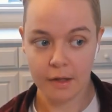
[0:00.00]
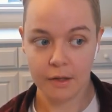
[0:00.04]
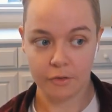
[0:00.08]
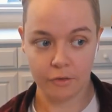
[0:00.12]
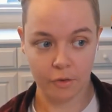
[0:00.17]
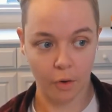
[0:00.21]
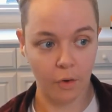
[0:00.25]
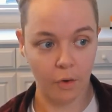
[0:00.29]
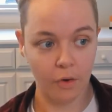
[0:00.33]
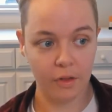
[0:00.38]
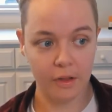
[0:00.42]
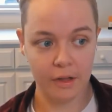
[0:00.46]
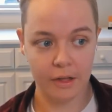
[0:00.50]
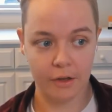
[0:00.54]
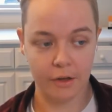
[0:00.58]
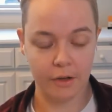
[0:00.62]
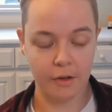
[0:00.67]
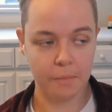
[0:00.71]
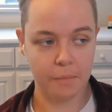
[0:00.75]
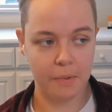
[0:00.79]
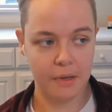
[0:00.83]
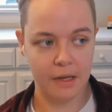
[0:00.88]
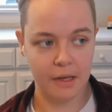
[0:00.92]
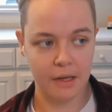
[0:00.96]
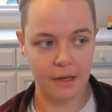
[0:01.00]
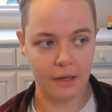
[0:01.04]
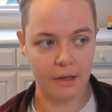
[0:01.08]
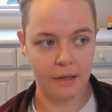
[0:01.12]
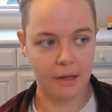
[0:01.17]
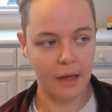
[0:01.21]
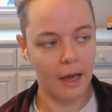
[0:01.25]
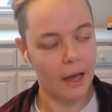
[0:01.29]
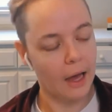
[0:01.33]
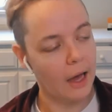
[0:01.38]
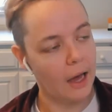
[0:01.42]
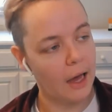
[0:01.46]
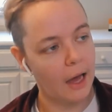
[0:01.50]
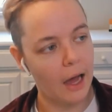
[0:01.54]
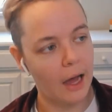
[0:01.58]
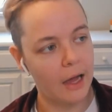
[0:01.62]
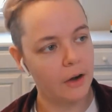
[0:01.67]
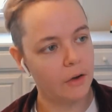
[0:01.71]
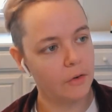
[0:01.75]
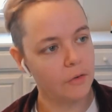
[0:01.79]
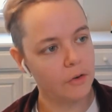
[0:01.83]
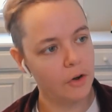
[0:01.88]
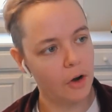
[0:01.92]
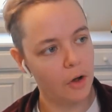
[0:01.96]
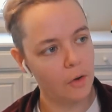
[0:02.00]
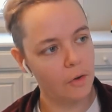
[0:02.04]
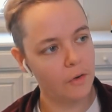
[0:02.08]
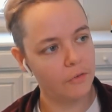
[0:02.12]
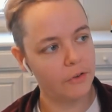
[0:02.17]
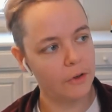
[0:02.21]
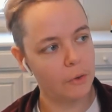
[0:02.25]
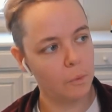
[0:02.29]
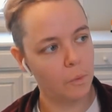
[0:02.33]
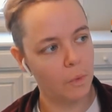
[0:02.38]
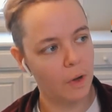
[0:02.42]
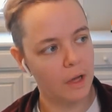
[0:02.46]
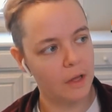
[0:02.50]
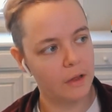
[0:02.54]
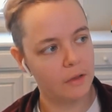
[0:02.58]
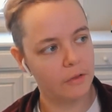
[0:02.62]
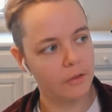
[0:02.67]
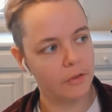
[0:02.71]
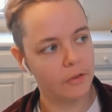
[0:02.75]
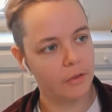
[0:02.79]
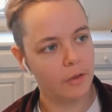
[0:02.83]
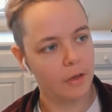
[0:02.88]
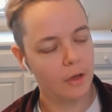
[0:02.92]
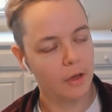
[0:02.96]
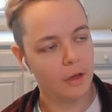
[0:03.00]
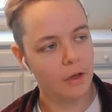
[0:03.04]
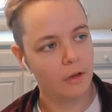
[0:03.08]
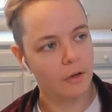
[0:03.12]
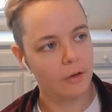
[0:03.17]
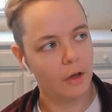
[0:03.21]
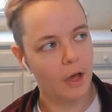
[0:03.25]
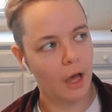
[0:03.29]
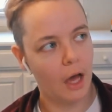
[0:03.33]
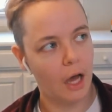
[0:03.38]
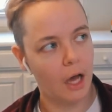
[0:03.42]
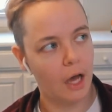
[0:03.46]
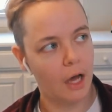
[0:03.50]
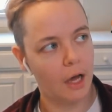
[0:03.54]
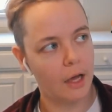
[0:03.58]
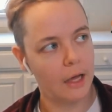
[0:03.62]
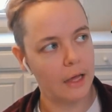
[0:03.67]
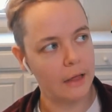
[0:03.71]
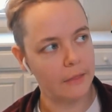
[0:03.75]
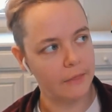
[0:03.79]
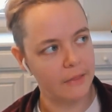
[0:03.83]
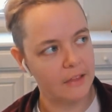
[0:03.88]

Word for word: Totally could be. Yeah. I don't know if it was uh, in